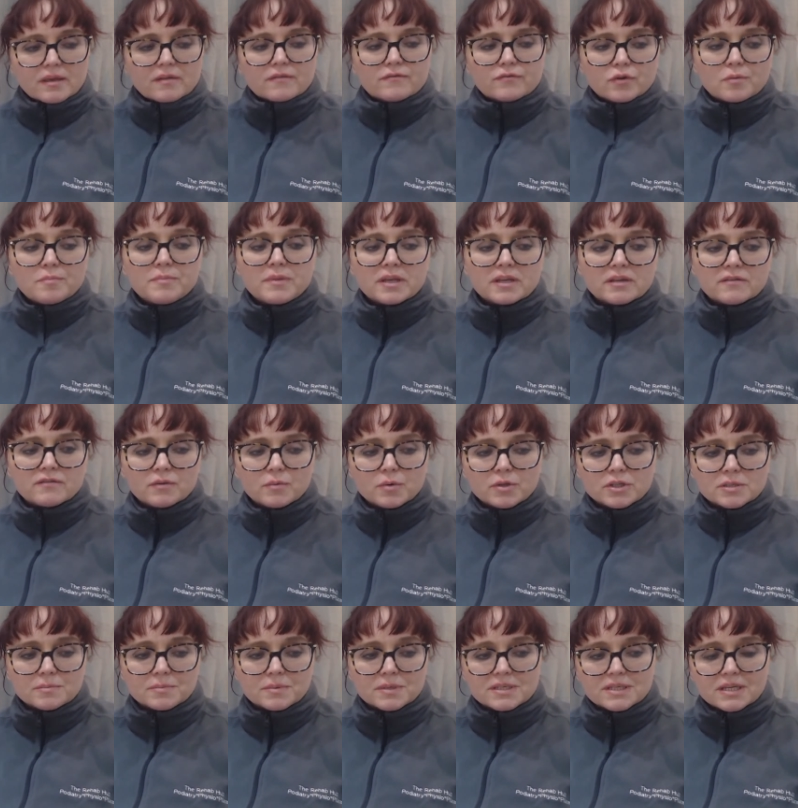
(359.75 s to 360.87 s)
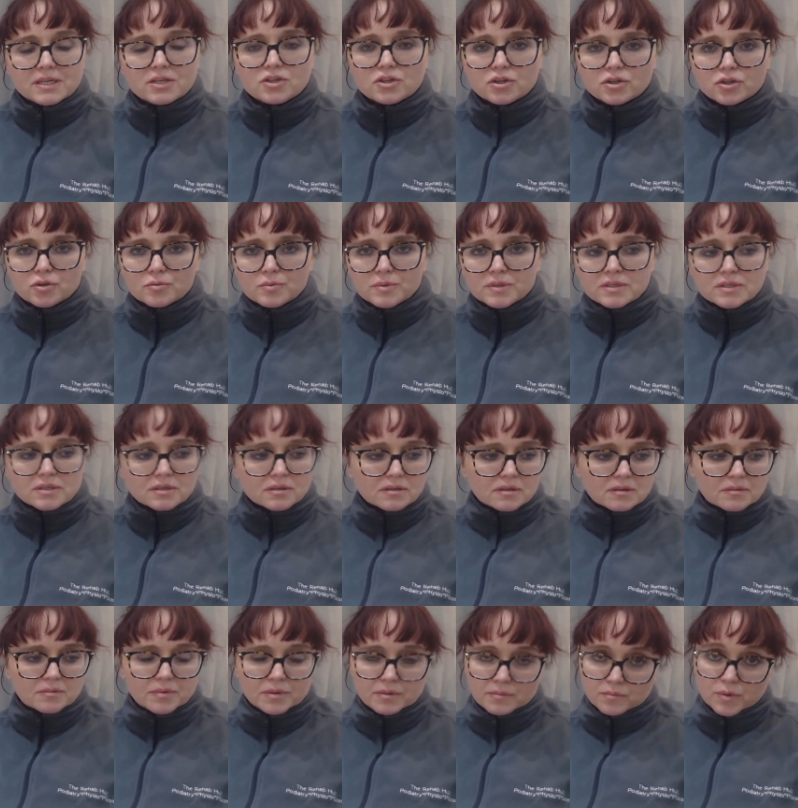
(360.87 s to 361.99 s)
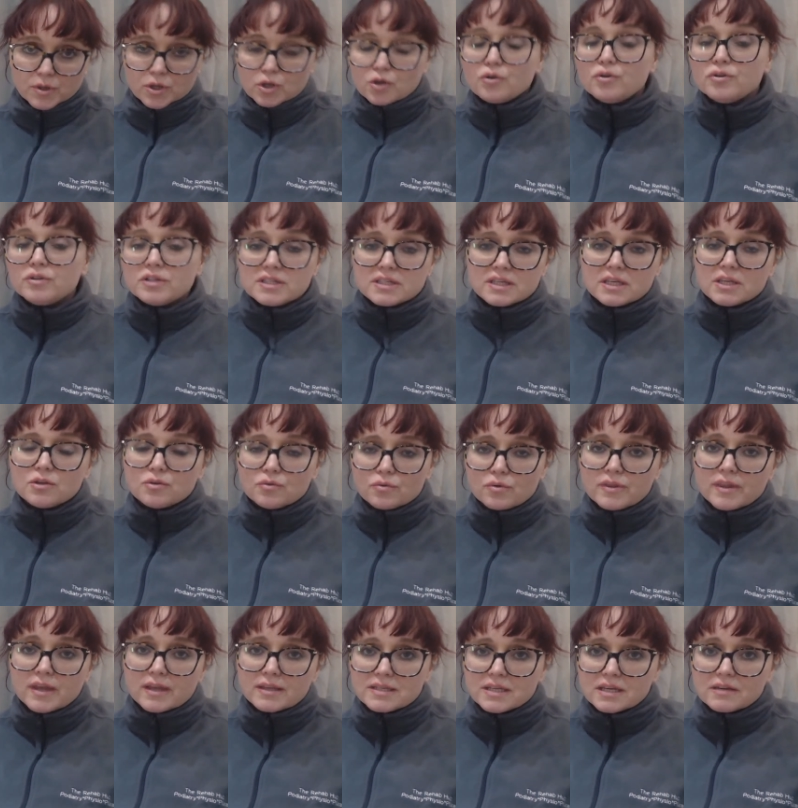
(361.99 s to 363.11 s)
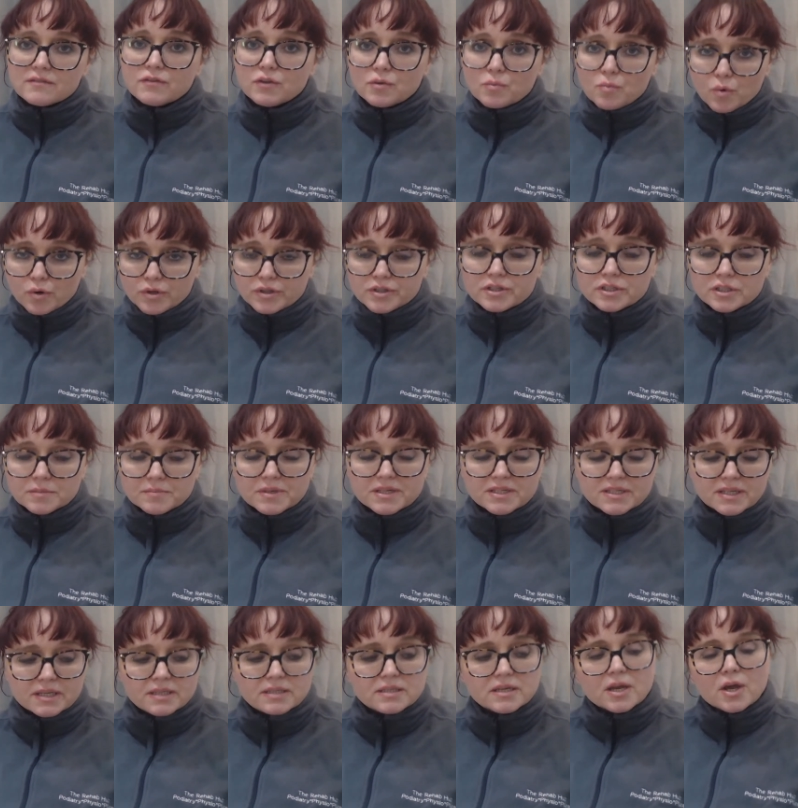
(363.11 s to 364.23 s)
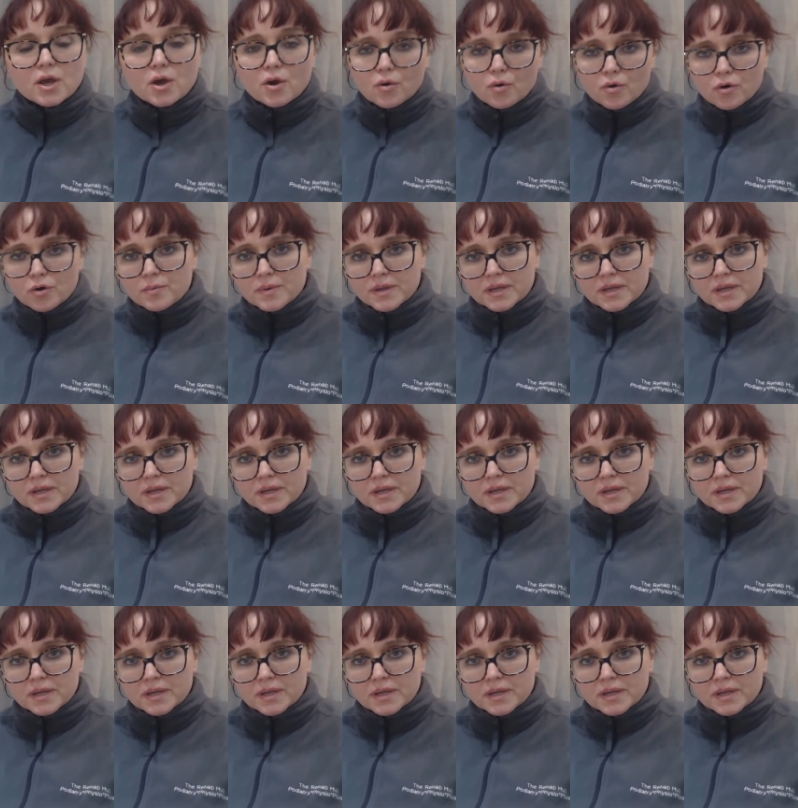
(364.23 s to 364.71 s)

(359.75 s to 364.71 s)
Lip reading: From there, if you want to proceed, we could see you on that day if you wanted to proceed, or we